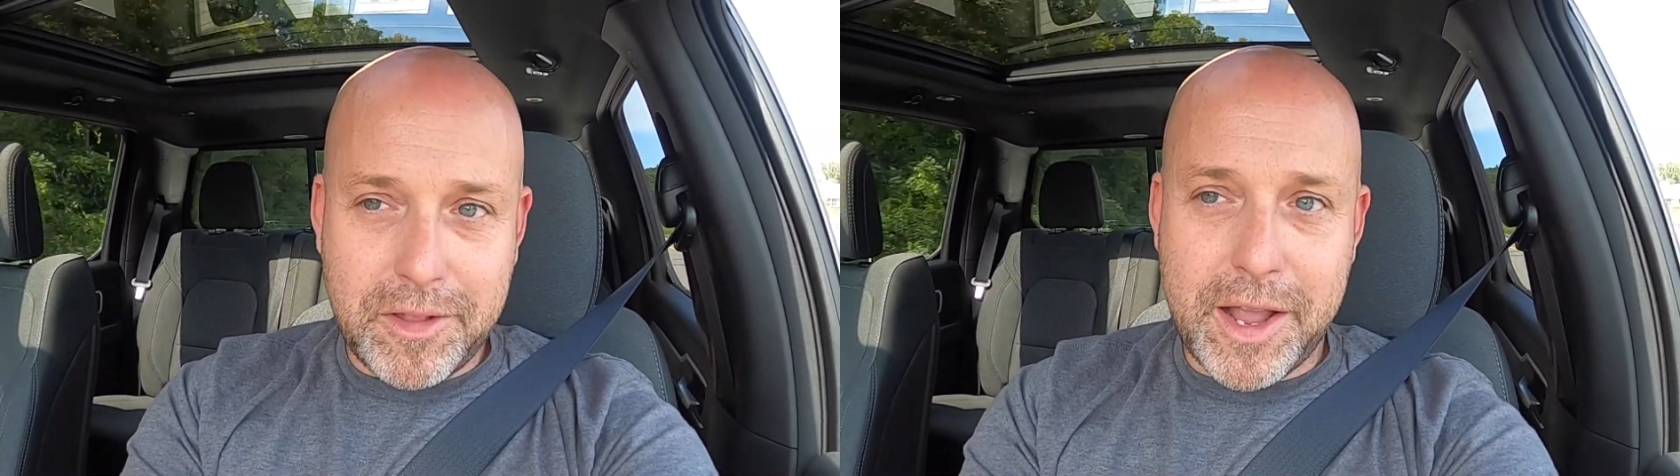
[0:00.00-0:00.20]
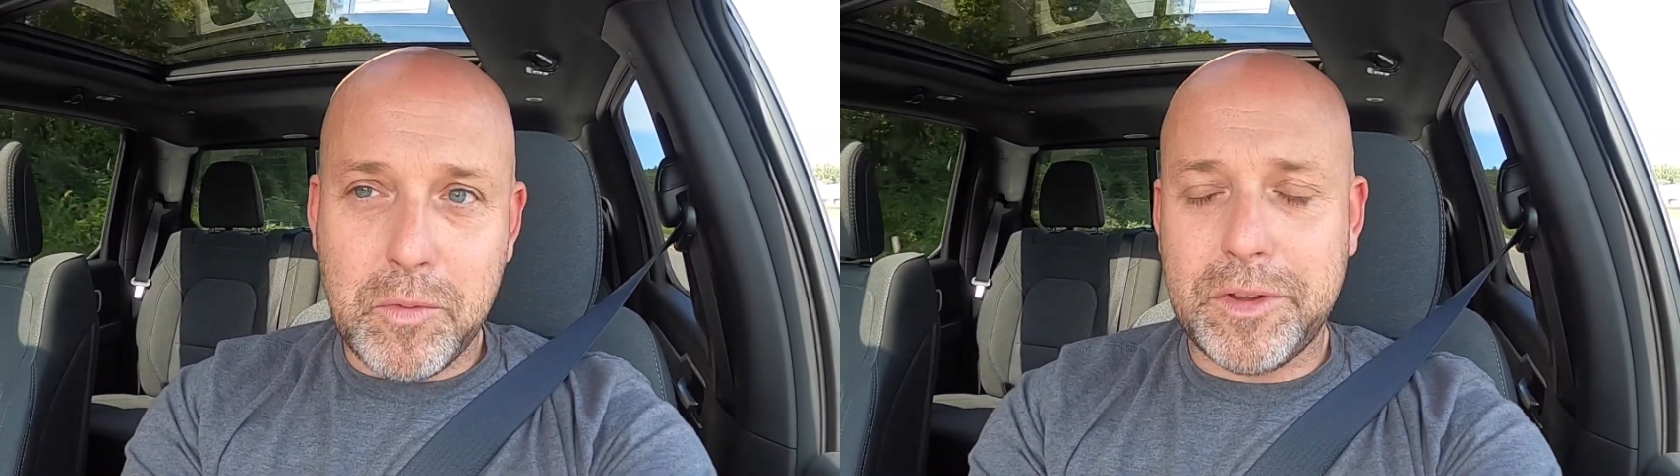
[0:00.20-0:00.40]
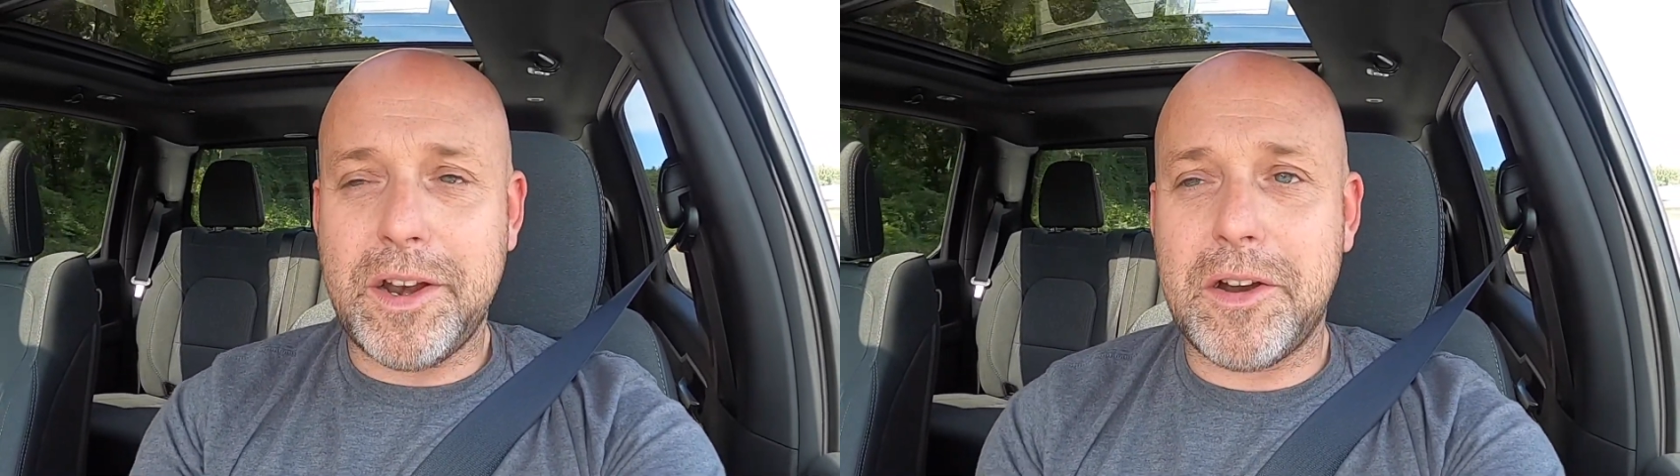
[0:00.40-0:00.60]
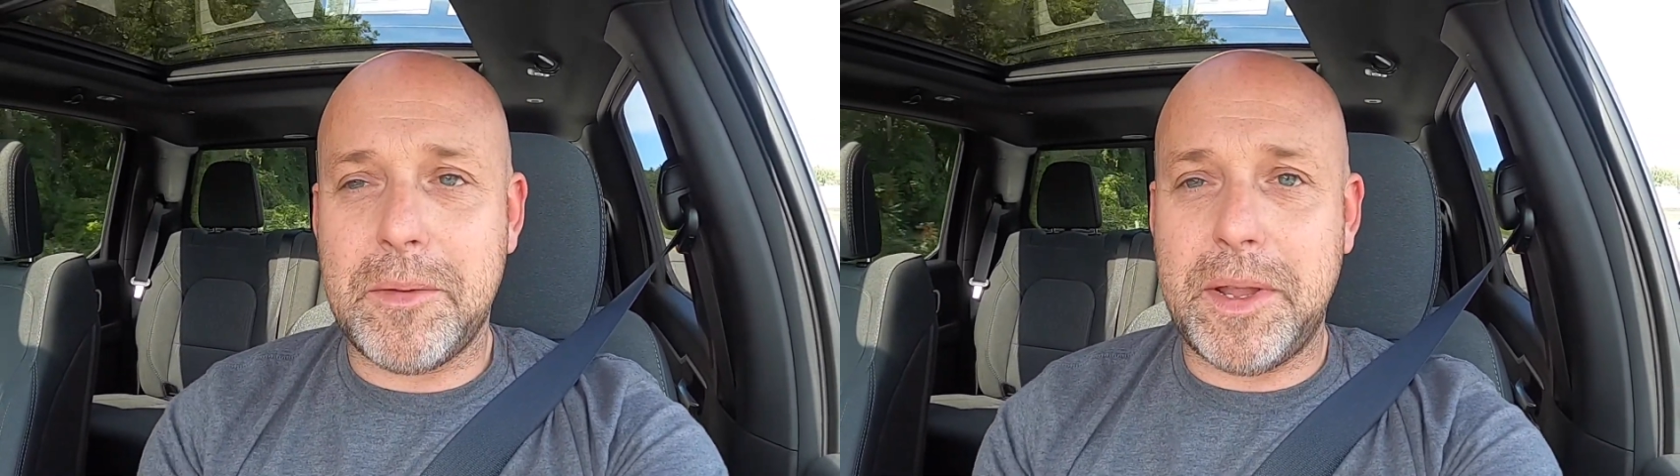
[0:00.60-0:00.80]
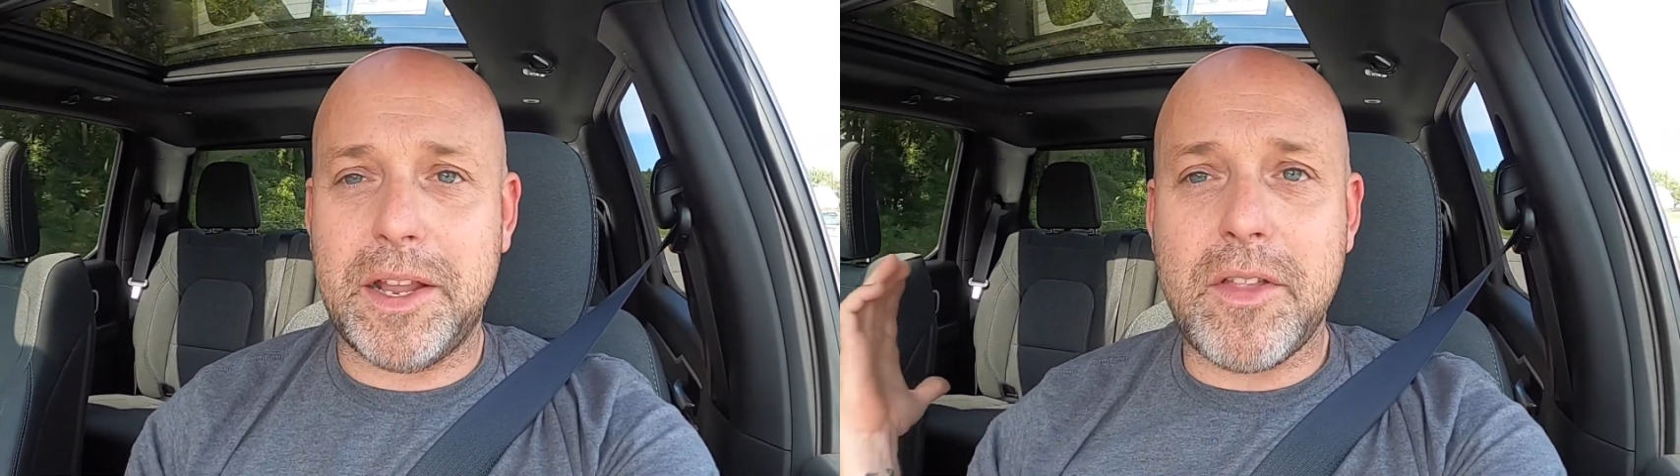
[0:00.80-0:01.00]
Like, you know what I
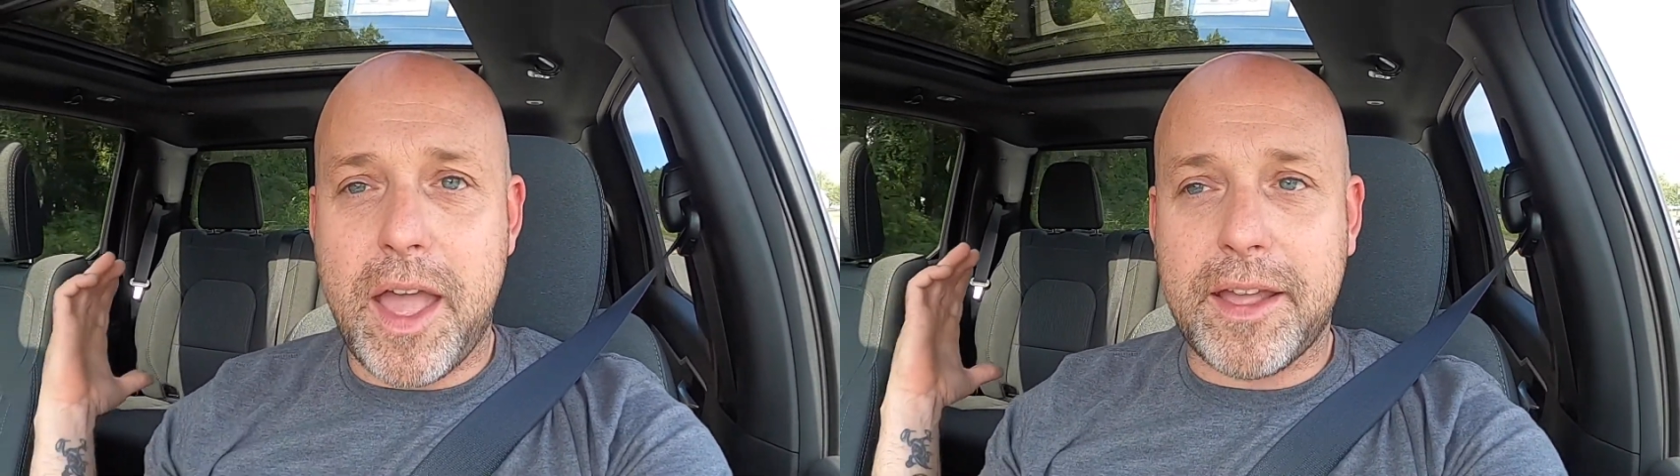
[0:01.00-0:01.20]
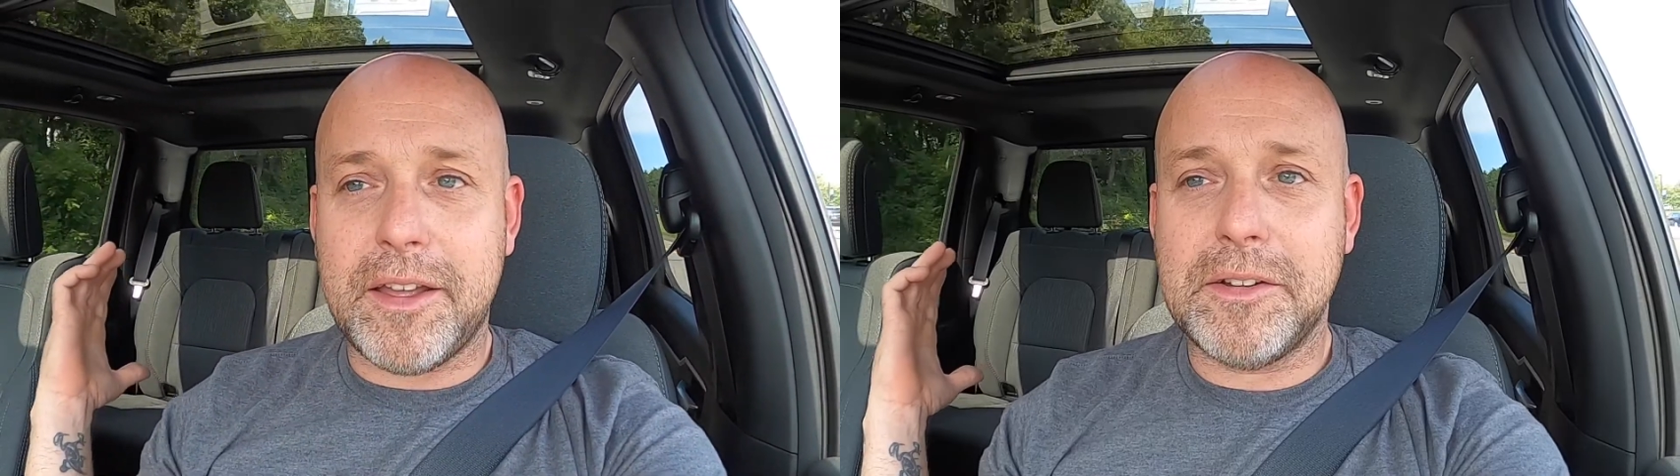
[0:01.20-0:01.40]
mean? Like,